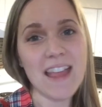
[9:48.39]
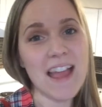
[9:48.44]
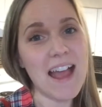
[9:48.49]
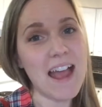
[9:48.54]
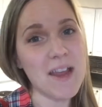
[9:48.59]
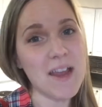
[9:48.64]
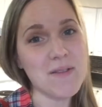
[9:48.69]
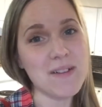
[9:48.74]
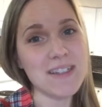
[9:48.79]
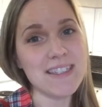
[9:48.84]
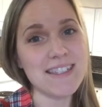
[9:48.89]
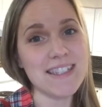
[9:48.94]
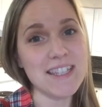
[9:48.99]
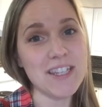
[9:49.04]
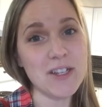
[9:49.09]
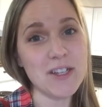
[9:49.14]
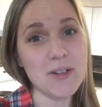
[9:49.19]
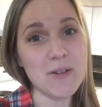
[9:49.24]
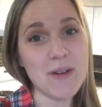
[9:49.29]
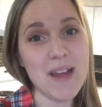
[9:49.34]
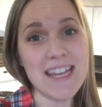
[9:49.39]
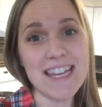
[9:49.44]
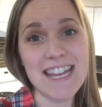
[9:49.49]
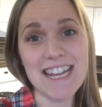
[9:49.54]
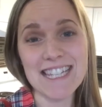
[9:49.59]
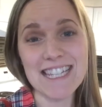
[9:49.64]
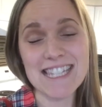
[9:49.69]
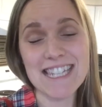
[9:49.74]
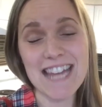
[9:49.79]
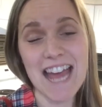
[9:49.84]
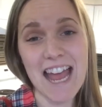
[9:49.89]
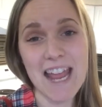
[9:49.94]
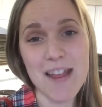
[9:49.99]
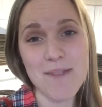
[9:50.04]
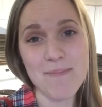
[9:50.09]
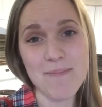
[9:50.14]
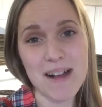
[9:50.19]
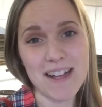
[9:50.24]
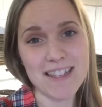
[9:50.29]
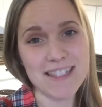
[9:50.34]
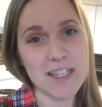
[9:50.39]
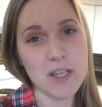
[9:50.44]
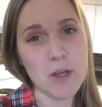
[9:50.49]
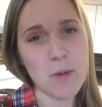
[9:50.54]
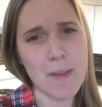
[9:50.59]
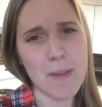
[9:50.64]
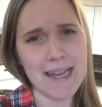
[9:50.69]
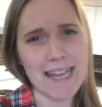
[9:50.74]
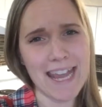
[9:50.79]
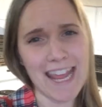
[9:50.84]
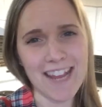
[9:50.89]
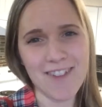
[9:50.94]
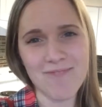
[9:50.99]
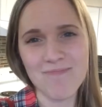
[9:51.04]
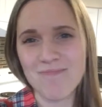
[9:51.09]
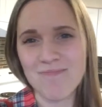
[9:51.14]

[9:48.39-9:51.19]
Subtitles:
I will see you next time. I'll see you Monday.